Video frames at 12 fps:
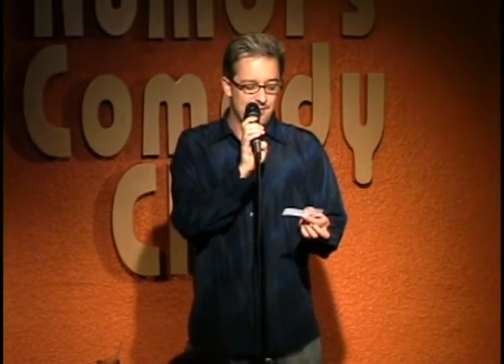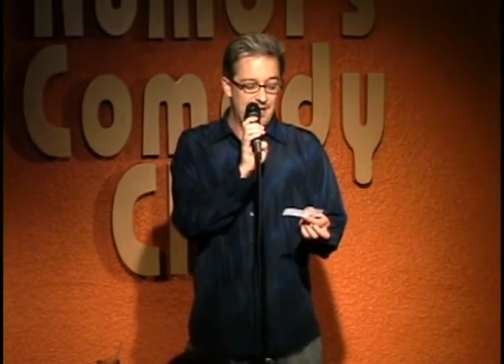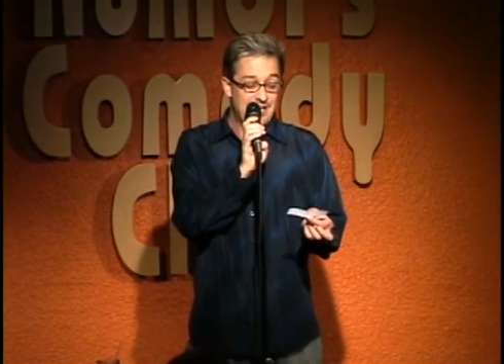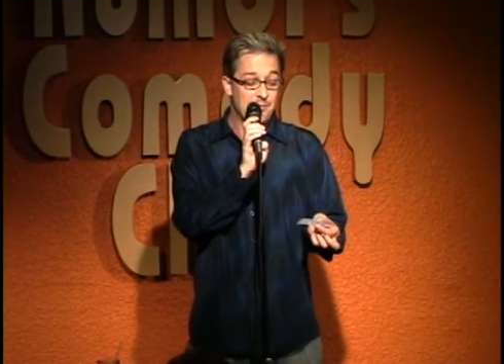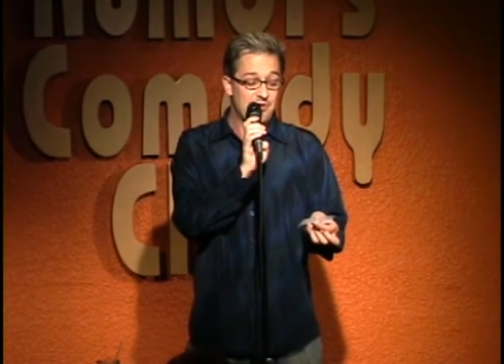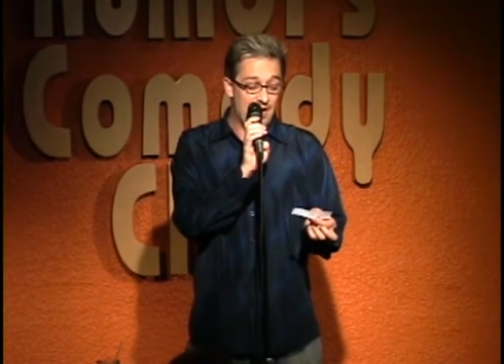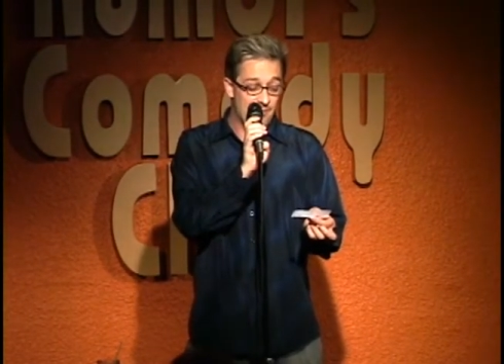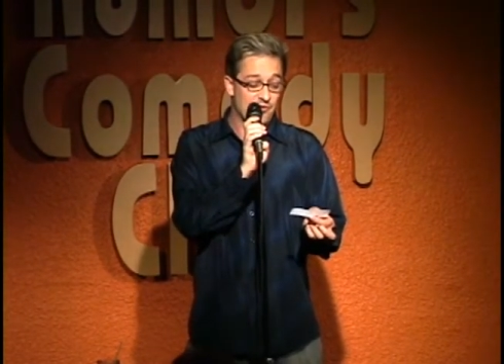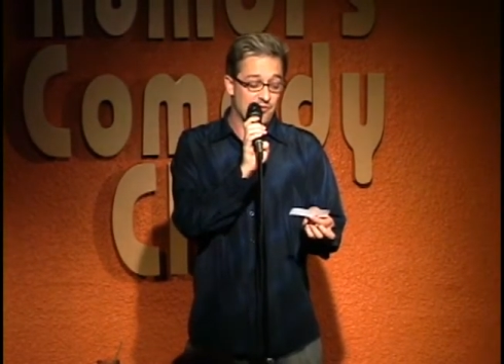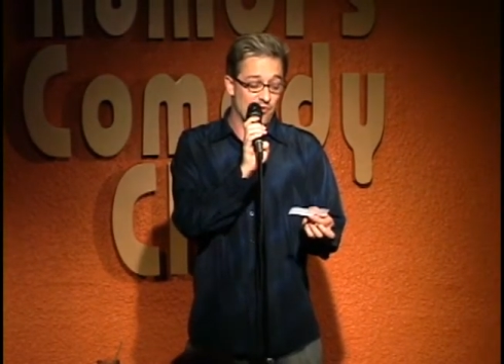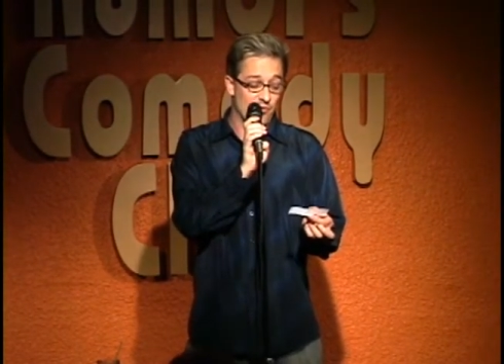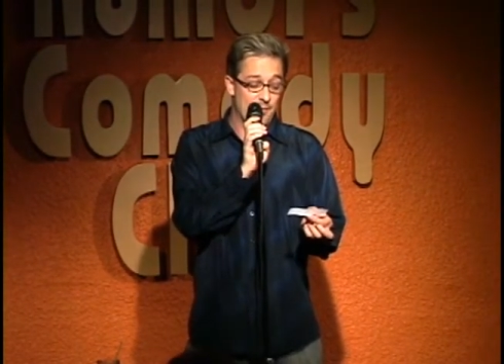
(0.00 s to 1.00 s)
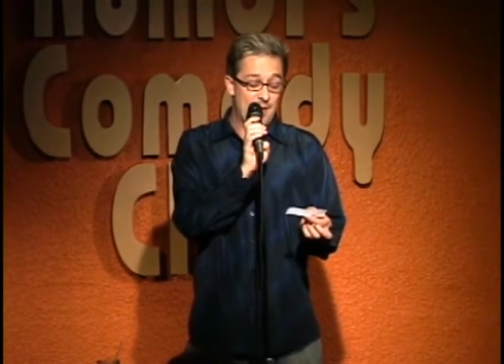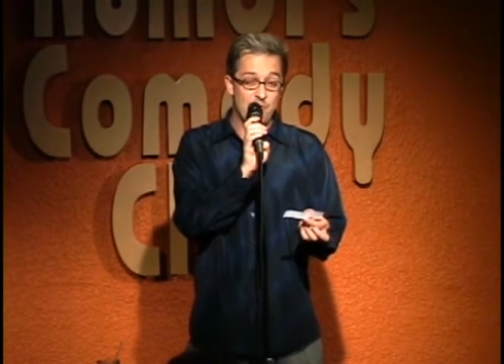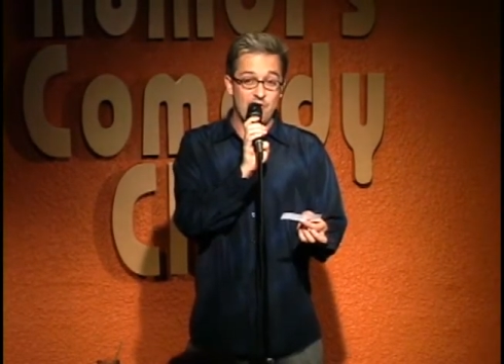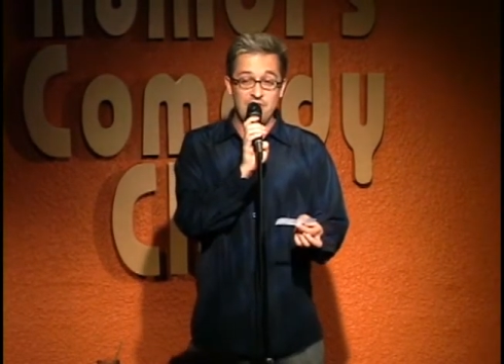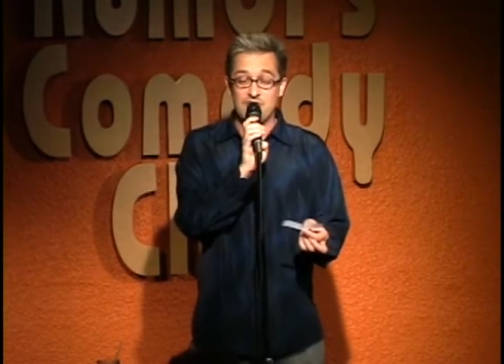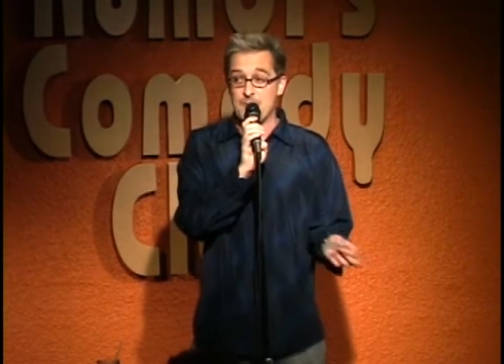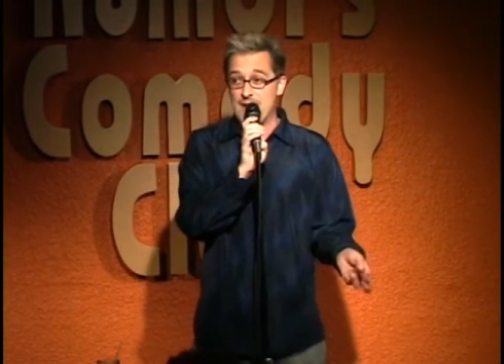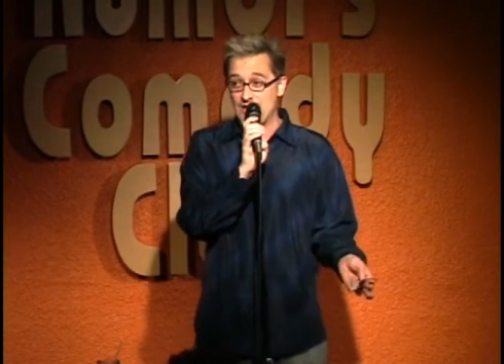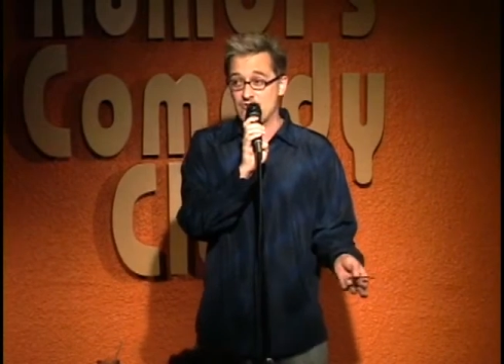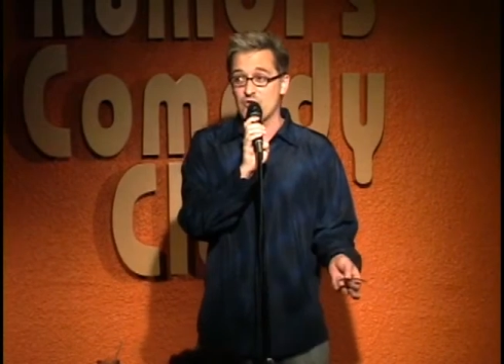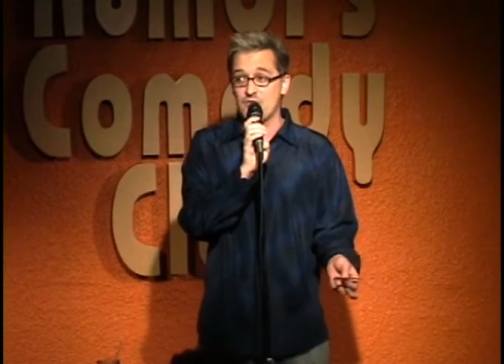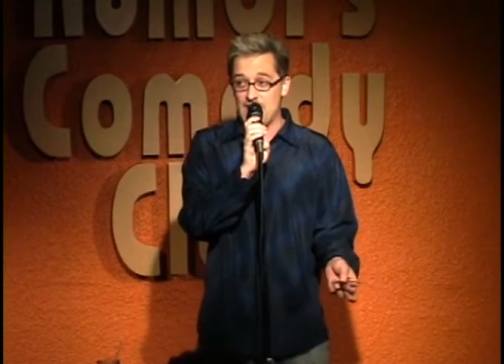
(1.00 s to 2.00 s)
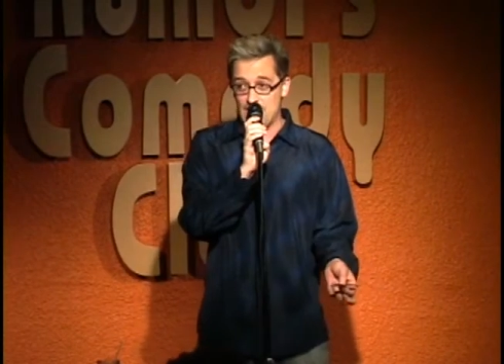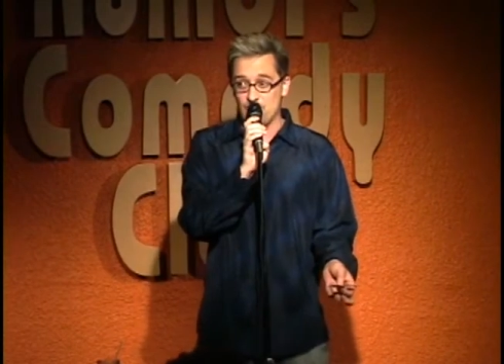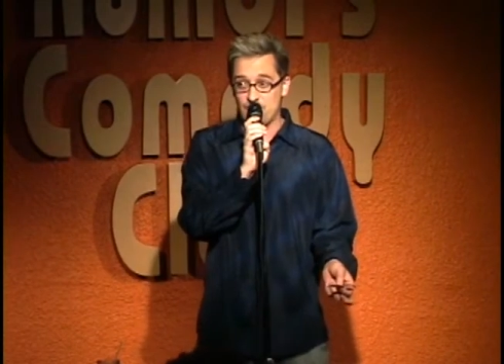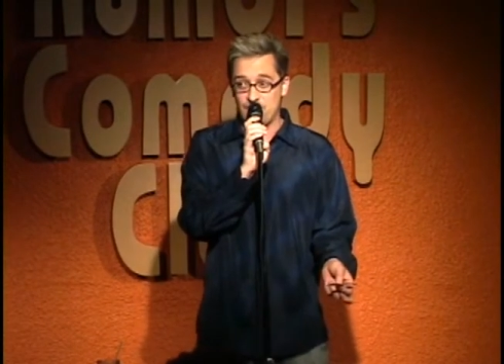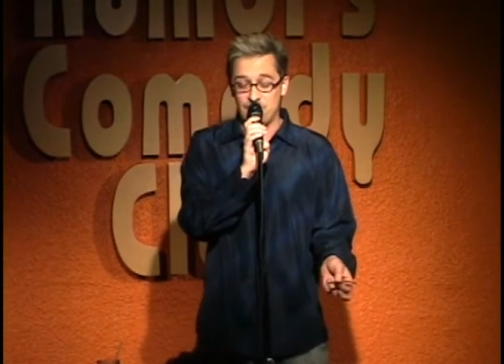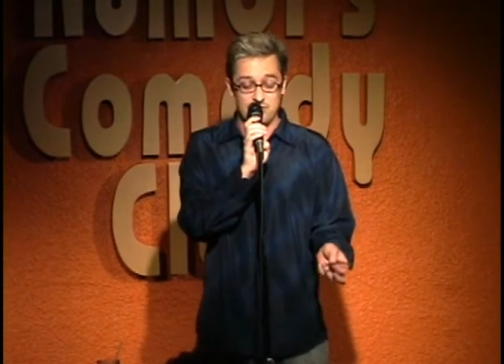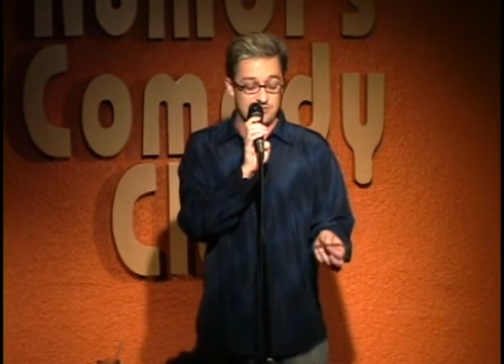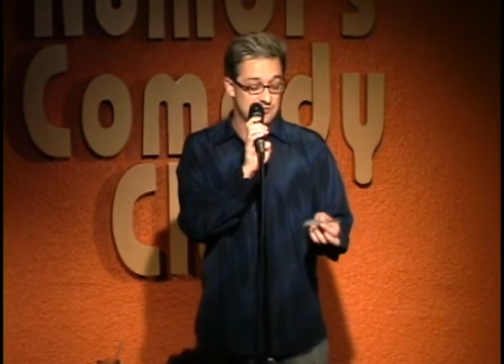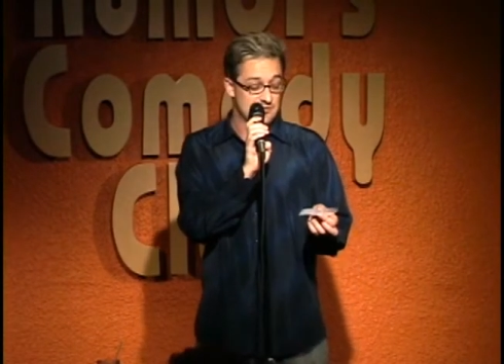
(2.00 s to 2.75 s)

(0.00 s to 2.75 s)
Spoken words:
Make him comfortable. Remember, he's the master of the house.